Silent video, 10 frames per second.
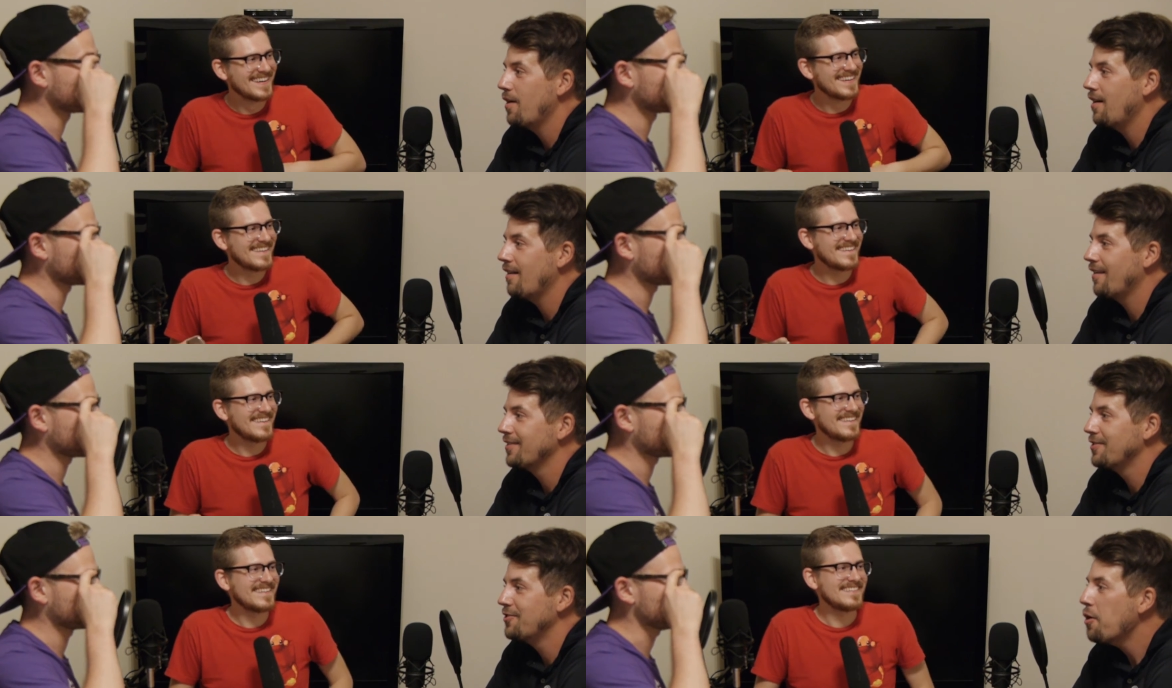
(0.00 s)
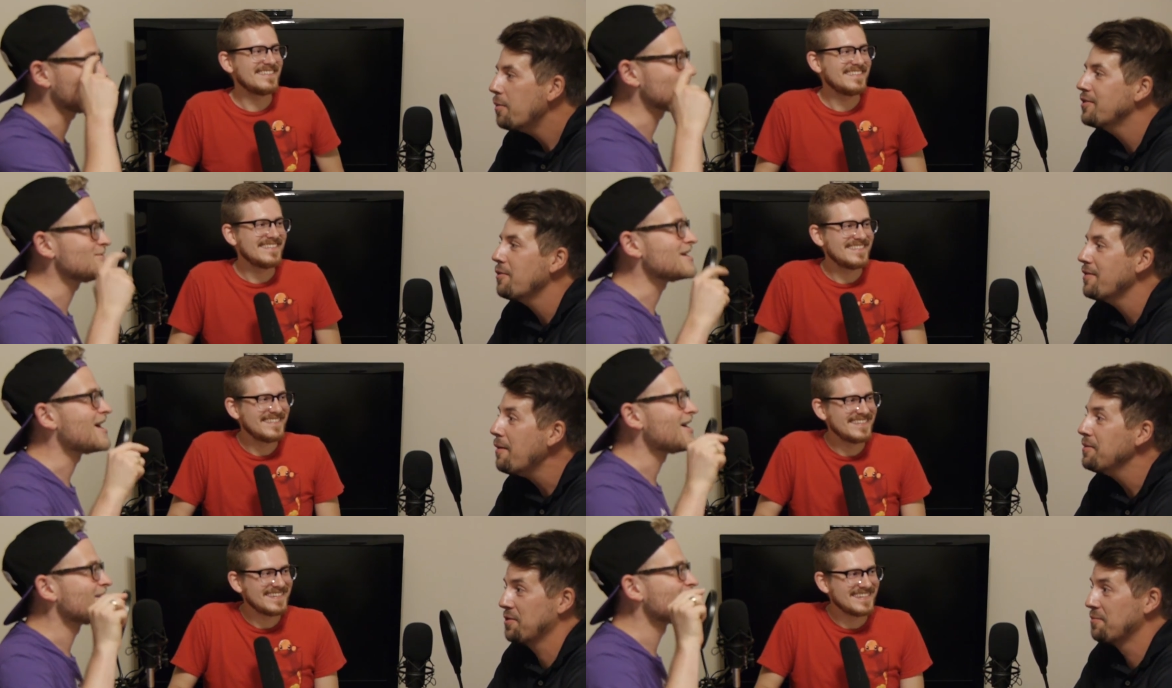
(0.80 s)
Speaker 1: well, nobody you, told me that
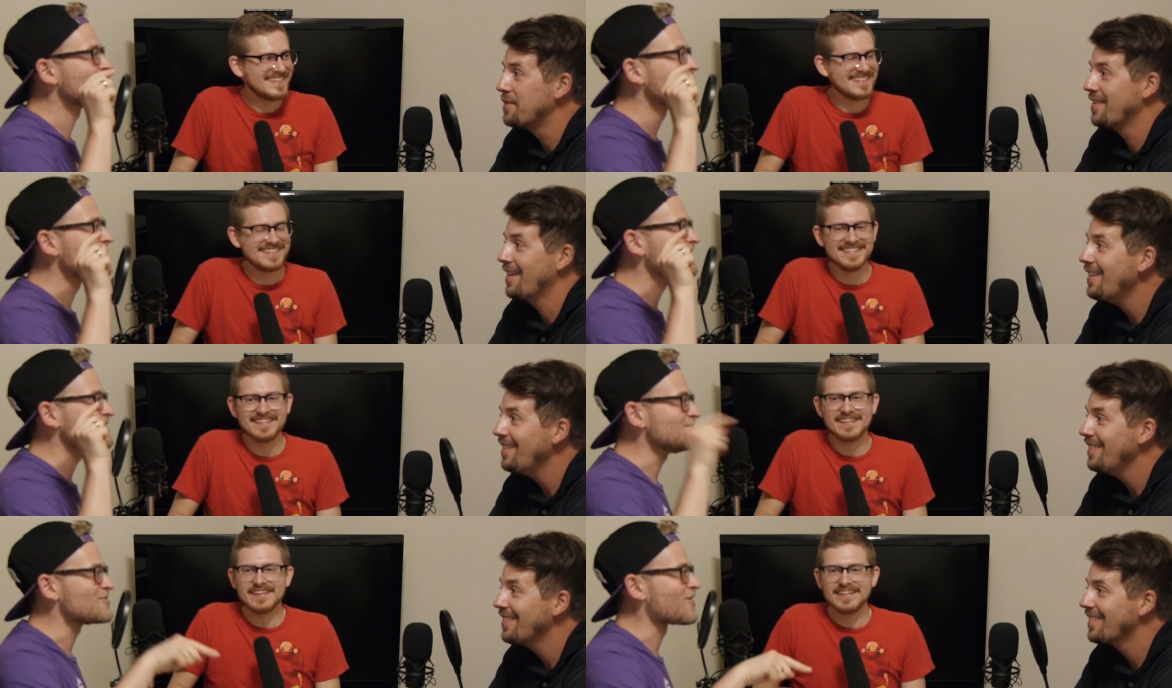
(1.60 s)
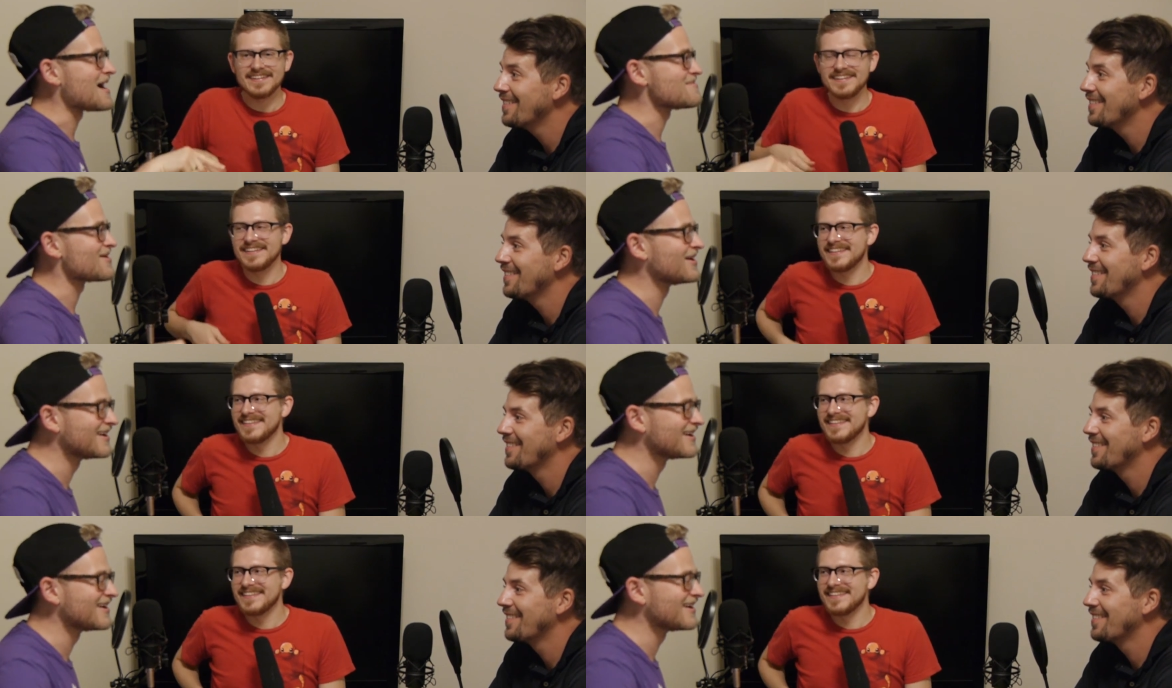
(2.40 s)
was gonna be there. You grimer.